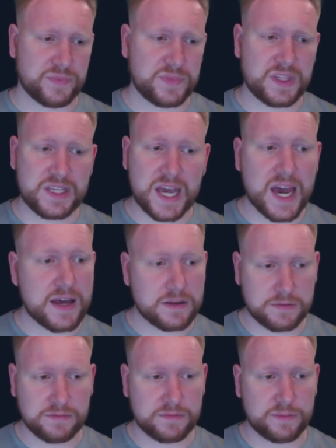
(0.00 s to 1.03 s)
Yeah,
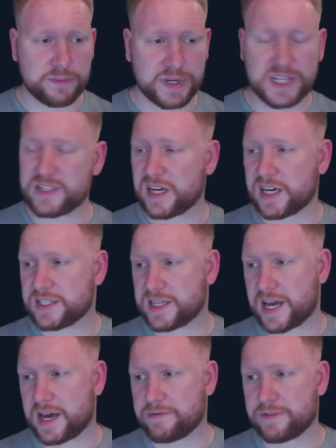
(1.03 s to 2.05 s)
but he's a nice to
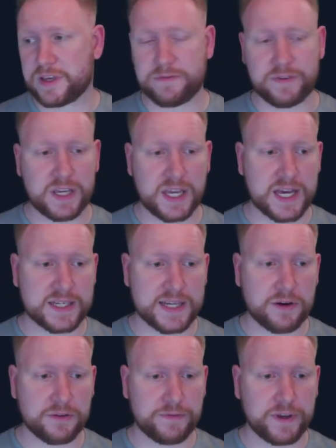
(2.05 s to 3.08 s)
have. If he gets out
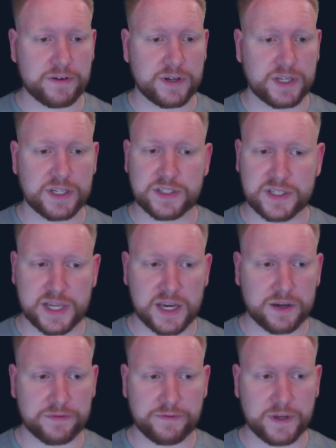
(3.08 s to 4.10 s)
on the field and can stay on
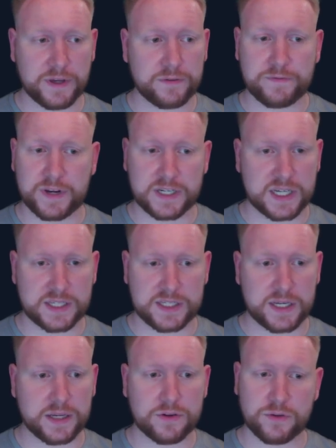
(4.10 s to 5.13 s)
the field,
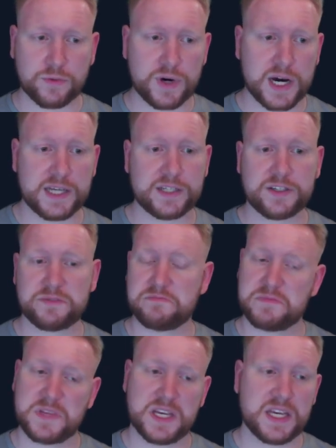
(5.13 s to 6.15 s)
fantastic. Otherwise,
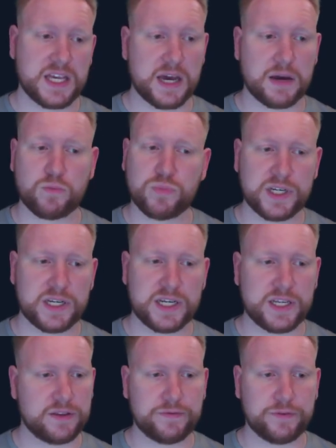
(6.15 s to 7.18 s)
yeah, didn't need
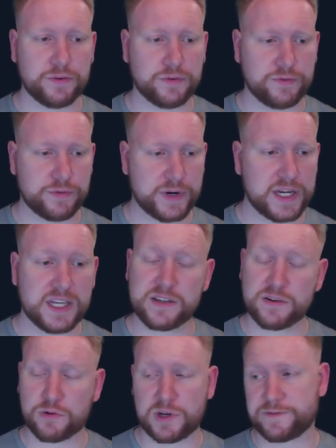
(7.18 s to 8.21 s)
the full 3. He still
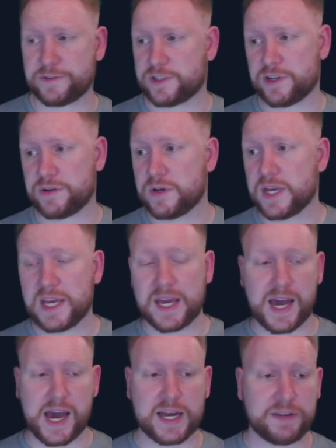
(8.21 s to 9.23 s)
quests for 2,
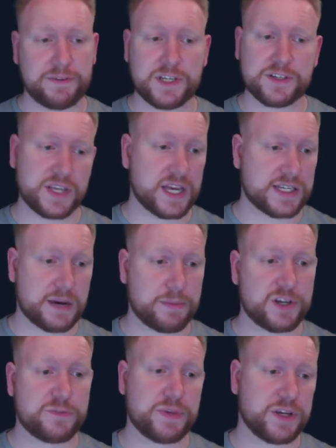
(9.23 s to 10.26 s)
and if he does get
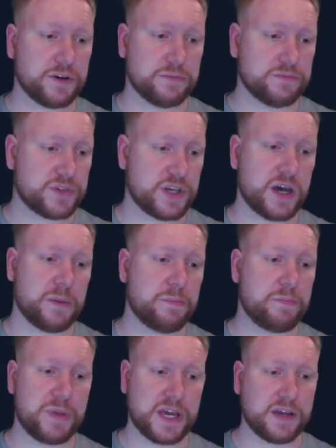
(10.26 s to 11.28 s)
damage, becomes a
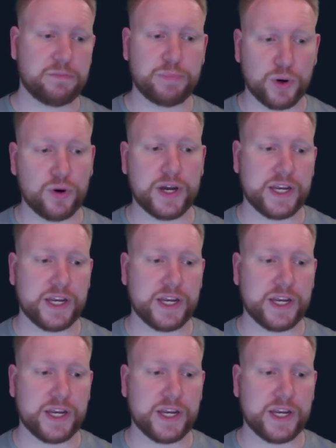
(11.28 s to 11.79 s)
big boy.